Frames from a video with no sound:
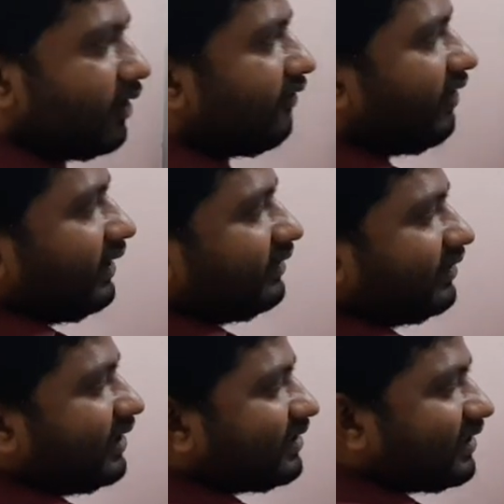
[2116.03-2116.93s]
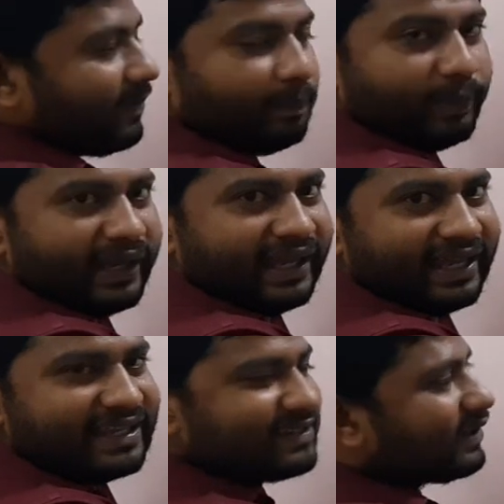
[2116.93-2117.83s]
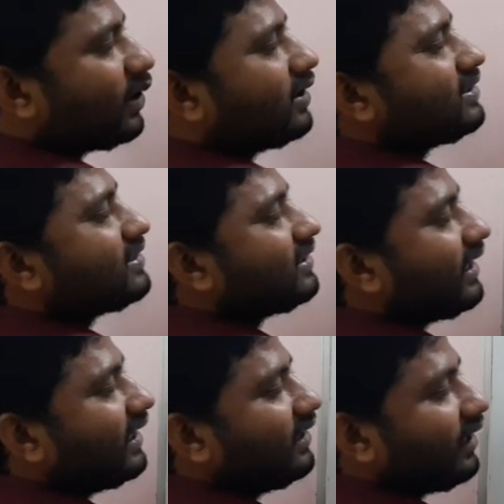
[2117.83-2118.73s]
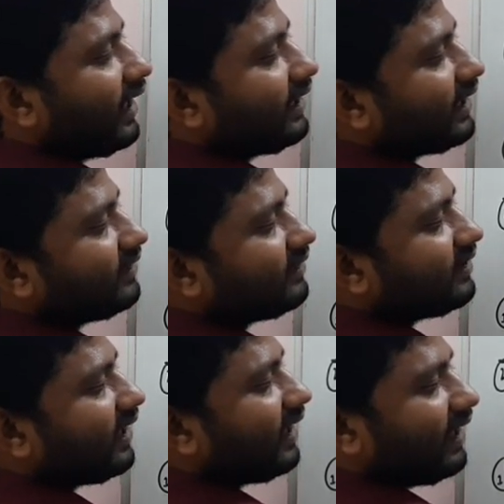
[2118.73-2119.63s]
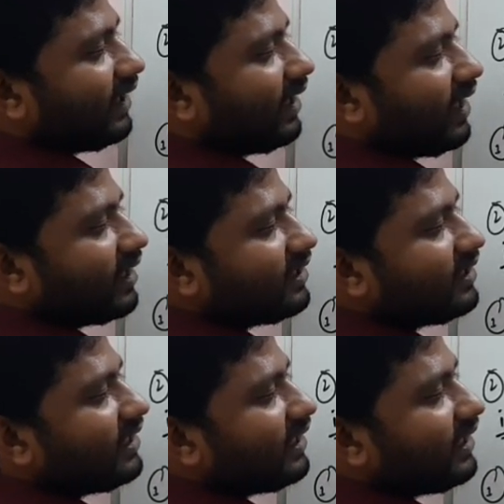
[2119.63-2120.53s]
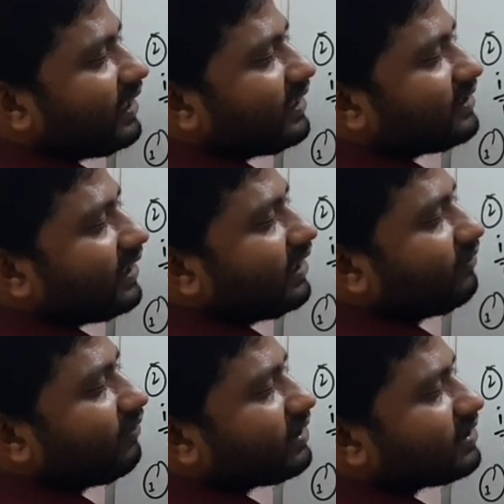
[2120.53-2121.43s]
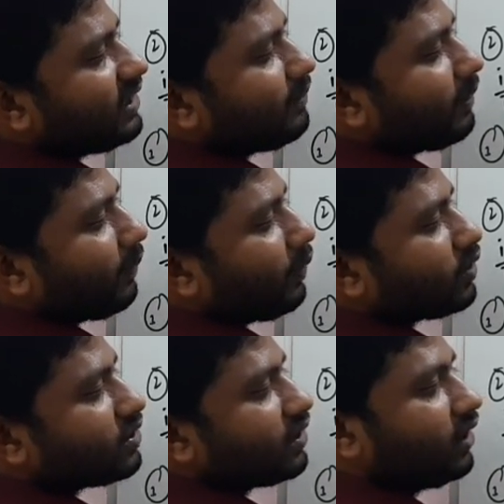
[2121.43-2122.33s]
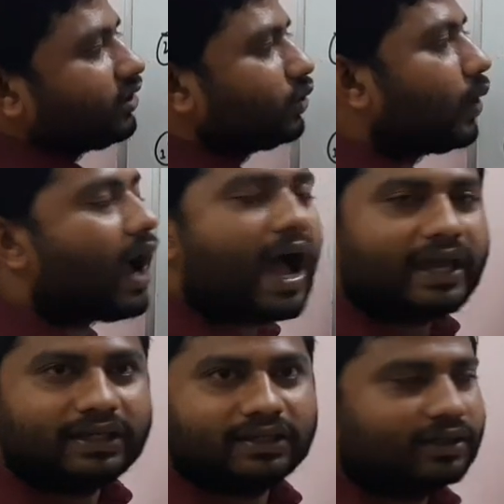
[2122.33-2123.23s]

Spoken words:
When this P is constant, I can say E is inversely proportional to I.